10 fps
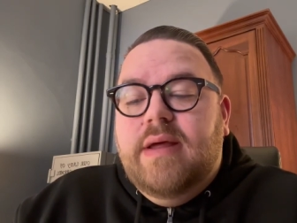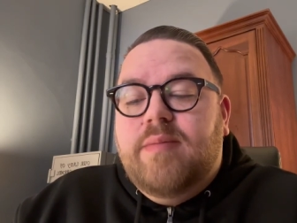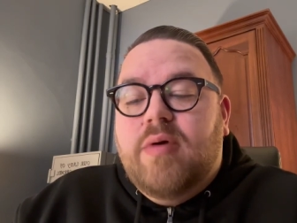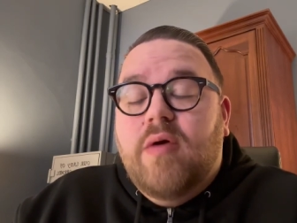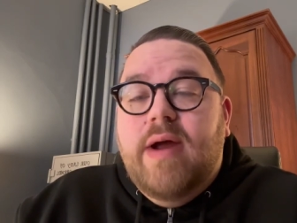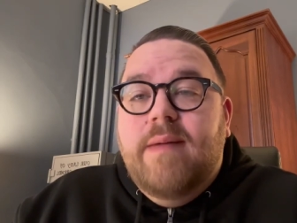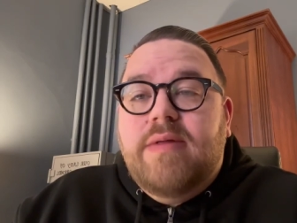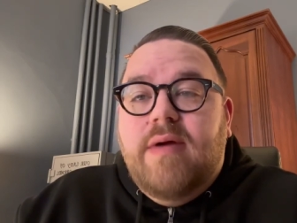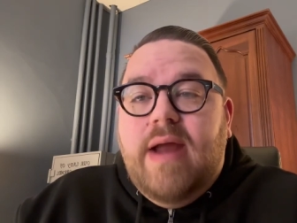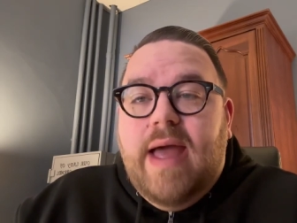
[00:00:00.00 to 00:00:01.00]

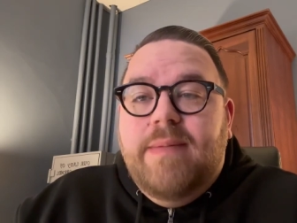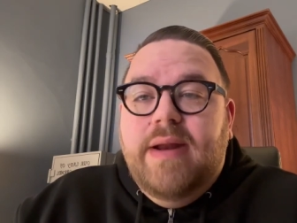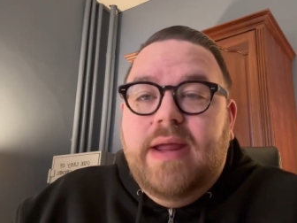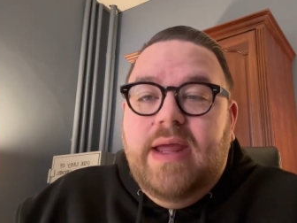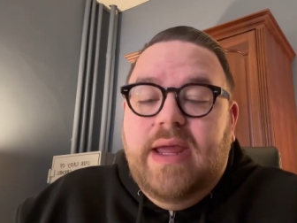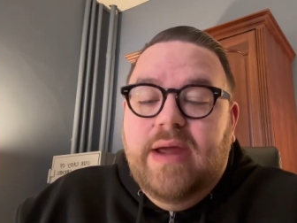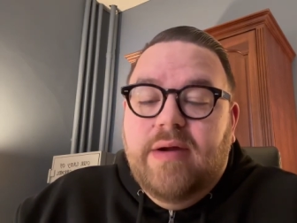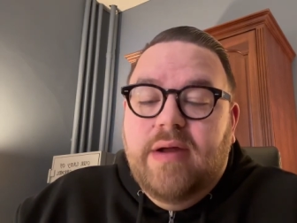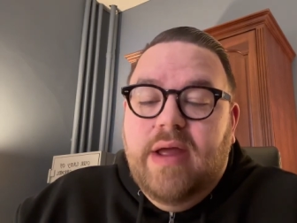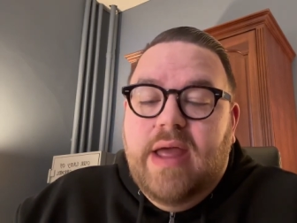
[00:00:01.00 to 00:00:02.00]
programs are happening
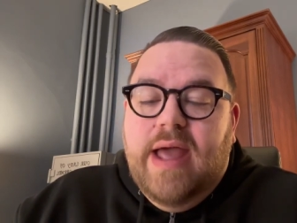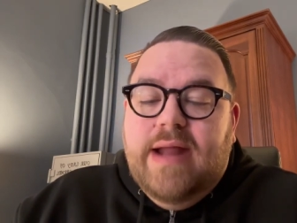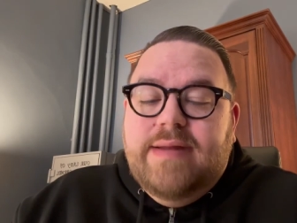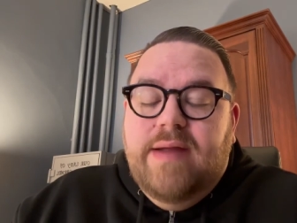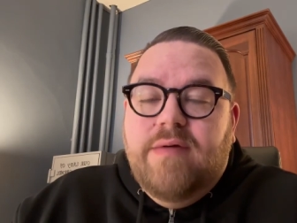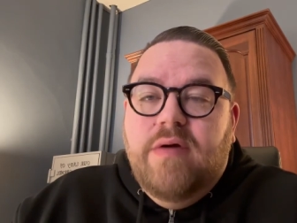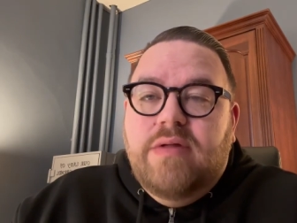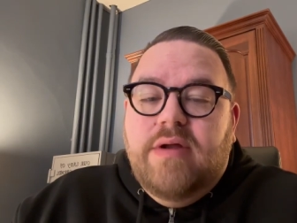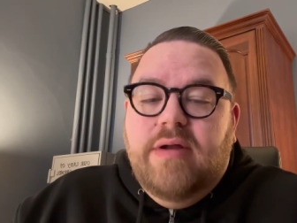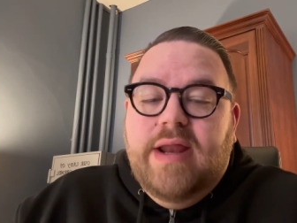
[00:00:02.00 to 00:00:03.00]
here at St.
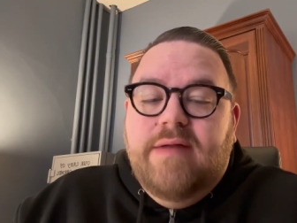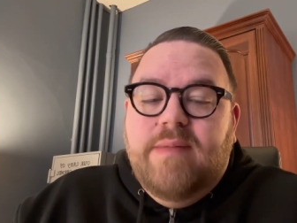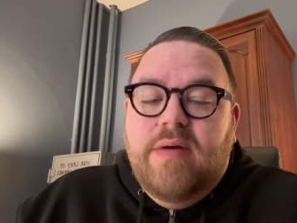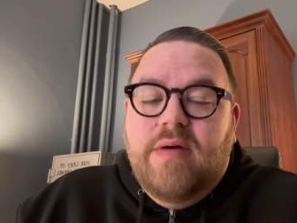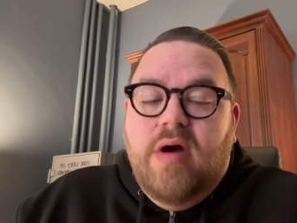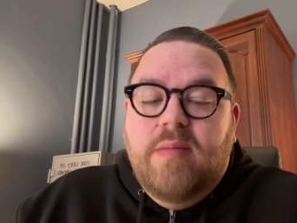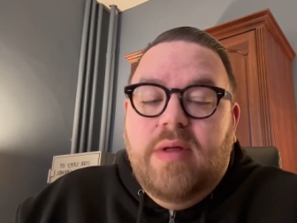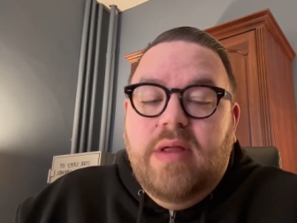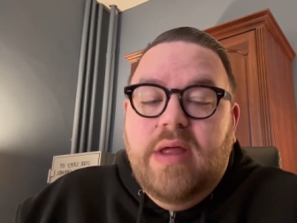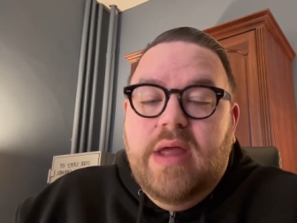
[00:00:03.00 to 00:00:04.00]
Rose and Our Lady of Mount
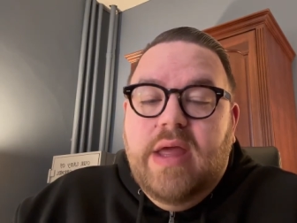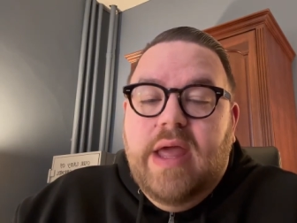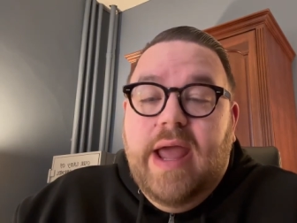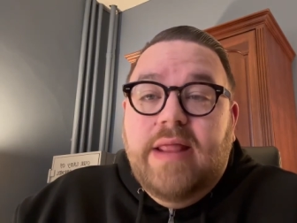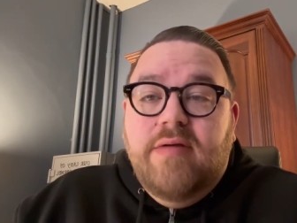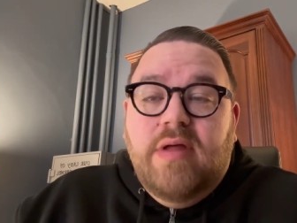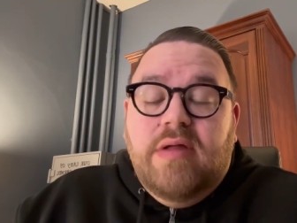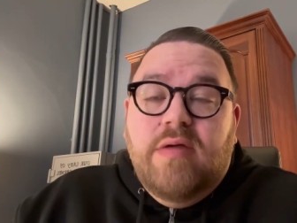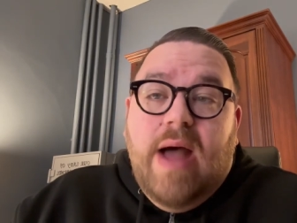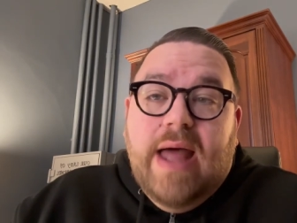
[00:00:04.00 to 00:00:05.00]
Carmel. And there's
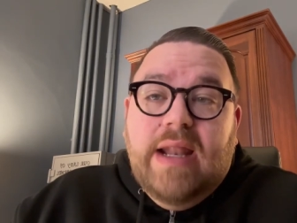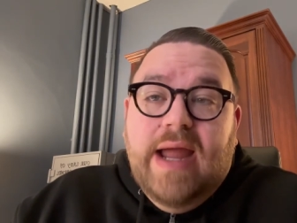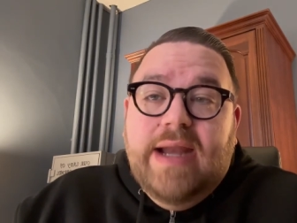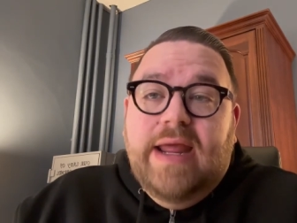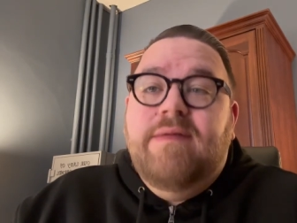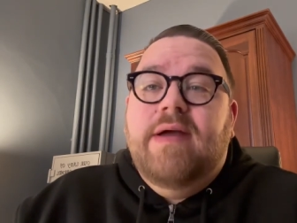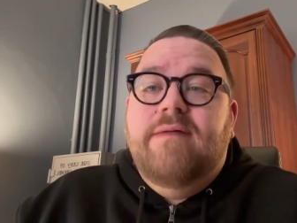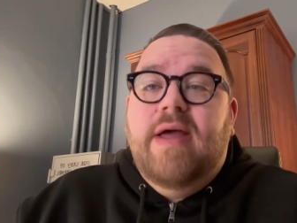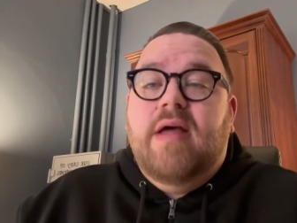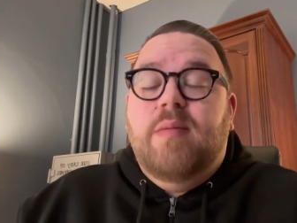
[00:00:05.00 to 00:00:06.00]
also online giving
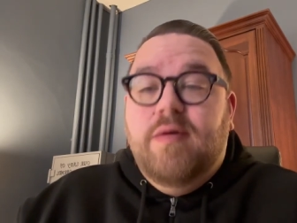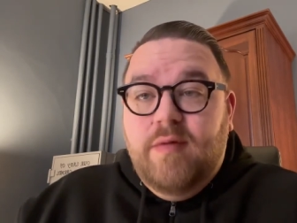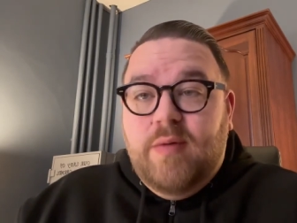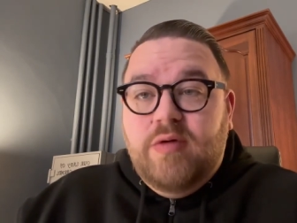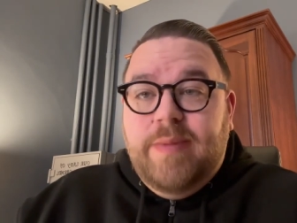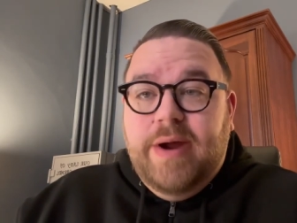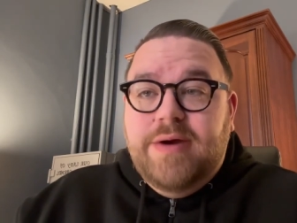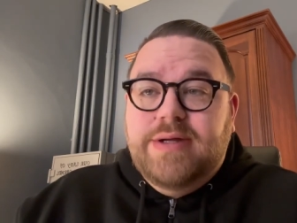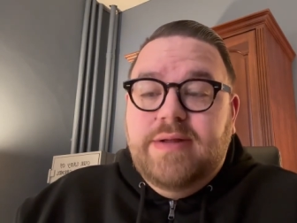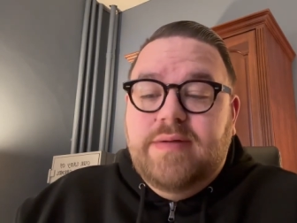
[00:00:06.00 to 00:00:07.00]
available for both
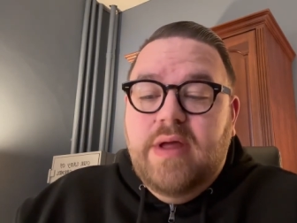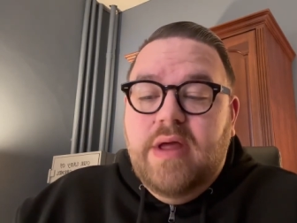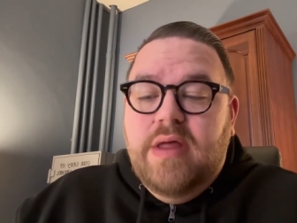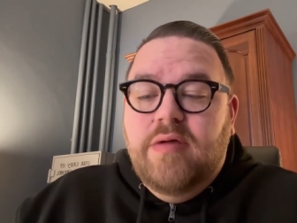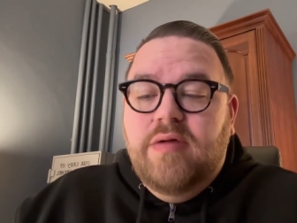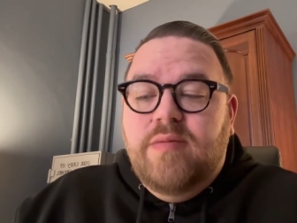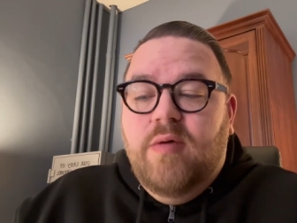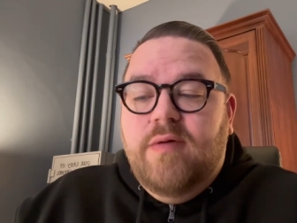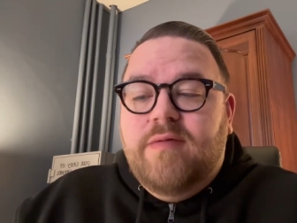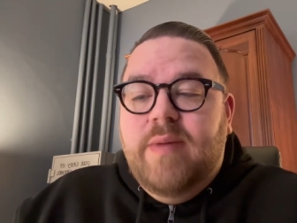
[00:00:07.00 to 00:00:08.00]
parishes. So there's
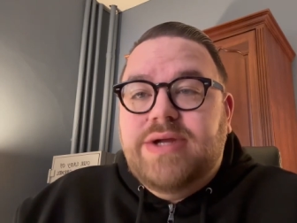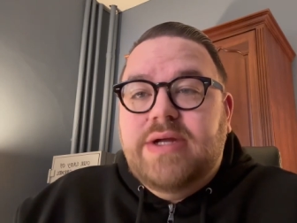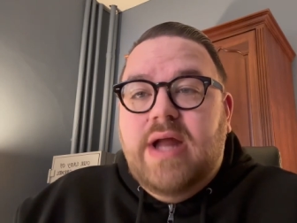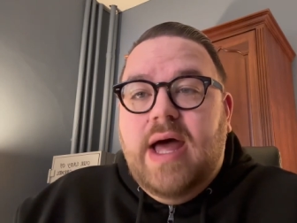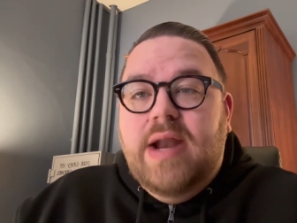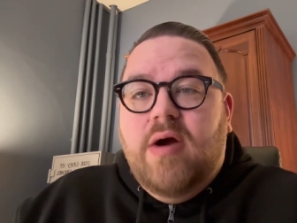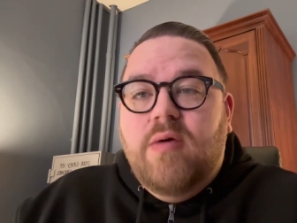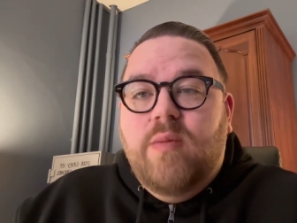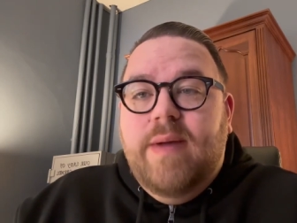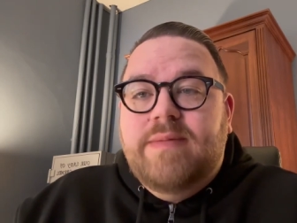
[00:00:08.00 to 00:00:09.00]
more information on
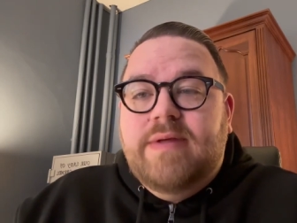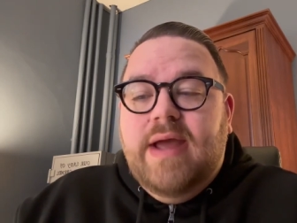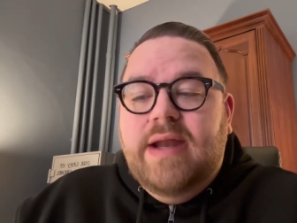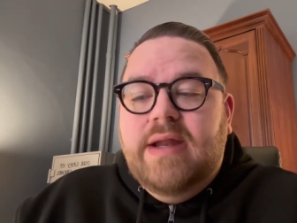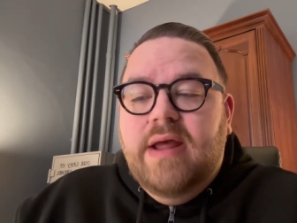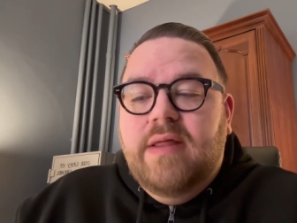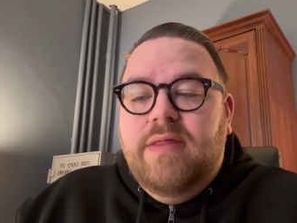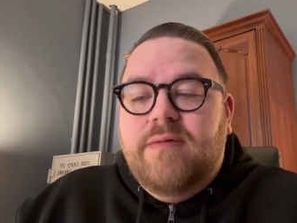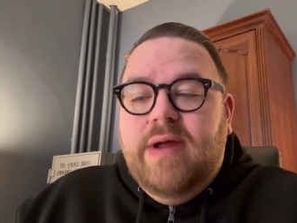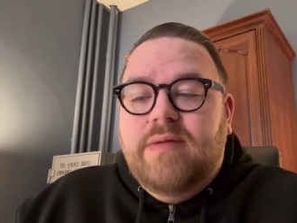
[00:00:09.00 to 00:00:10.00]
our website,
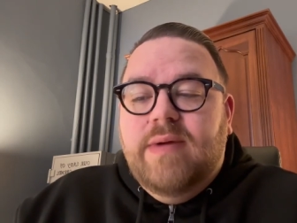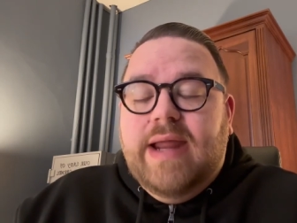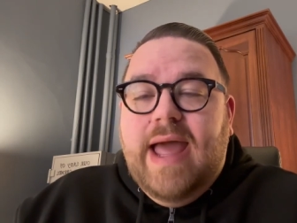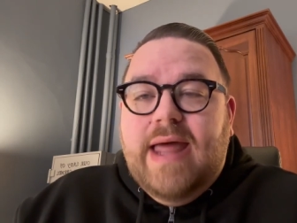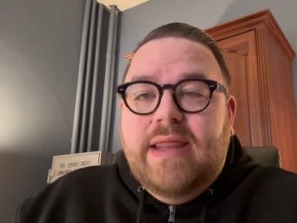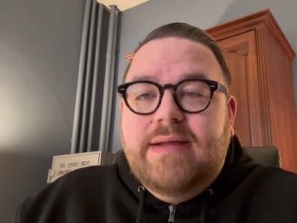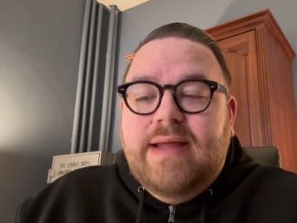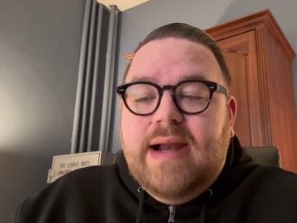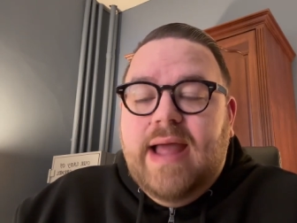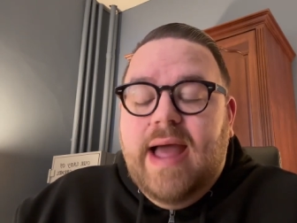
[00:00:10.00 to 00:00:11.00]

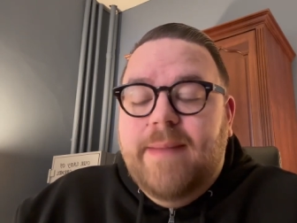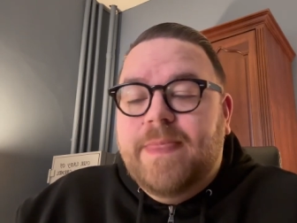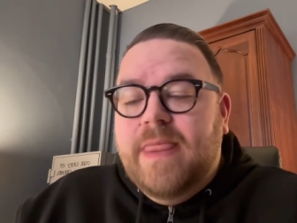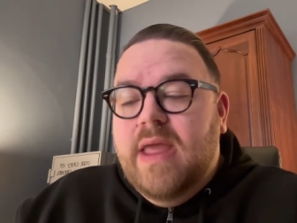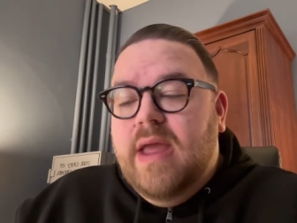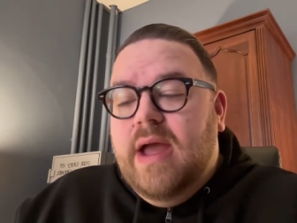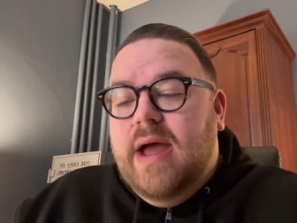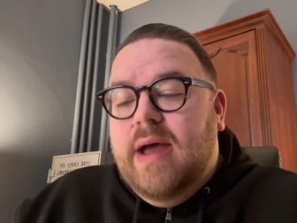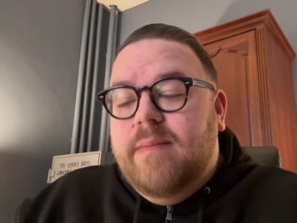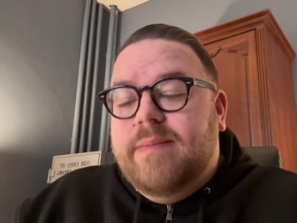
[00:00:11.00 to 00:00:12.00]
3as1catholics.com.
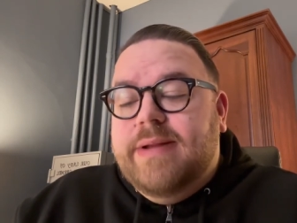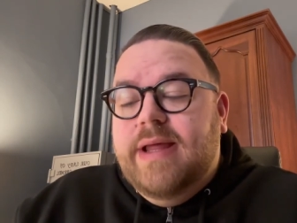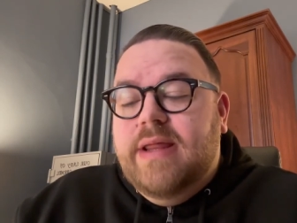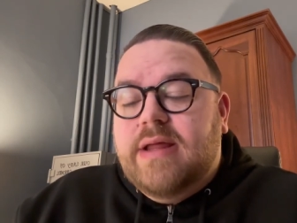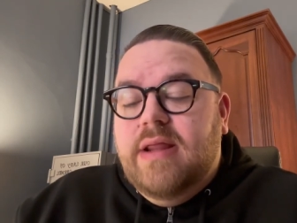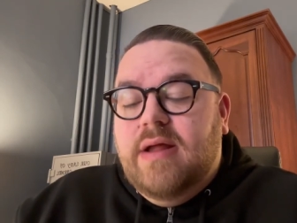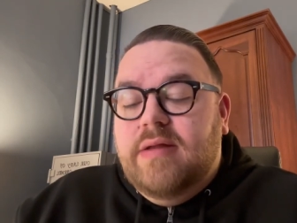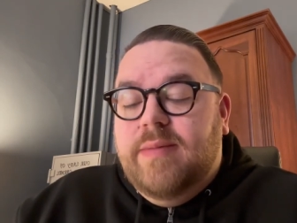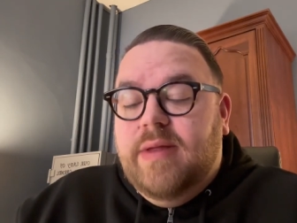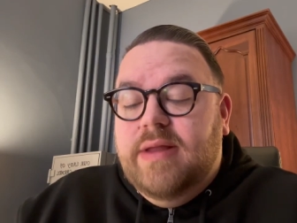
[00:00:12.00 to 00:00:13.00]
Um, please consult
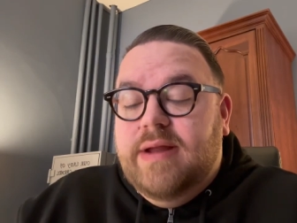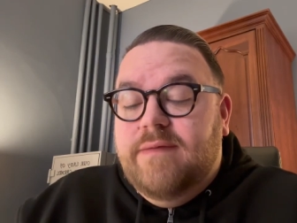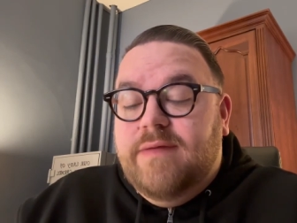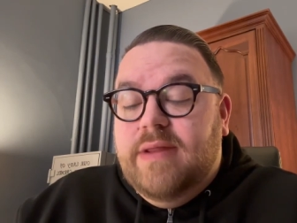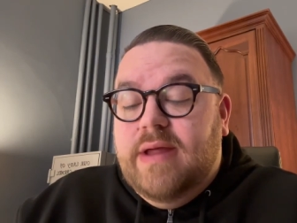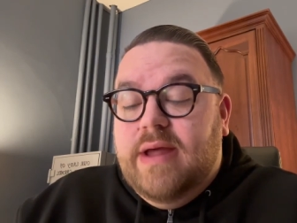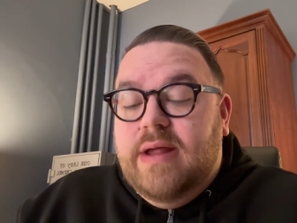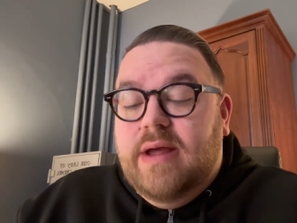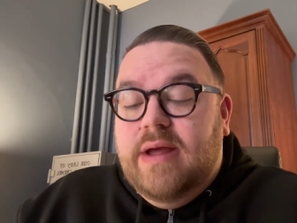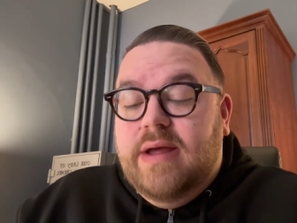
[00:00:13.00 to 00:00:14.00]
the bulletin for
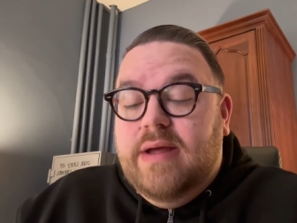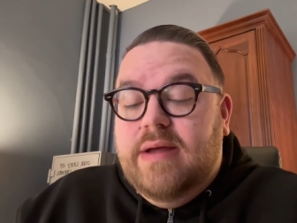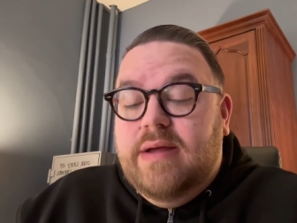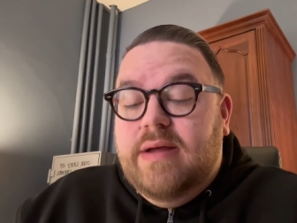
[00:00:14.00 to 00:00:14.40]
the uh,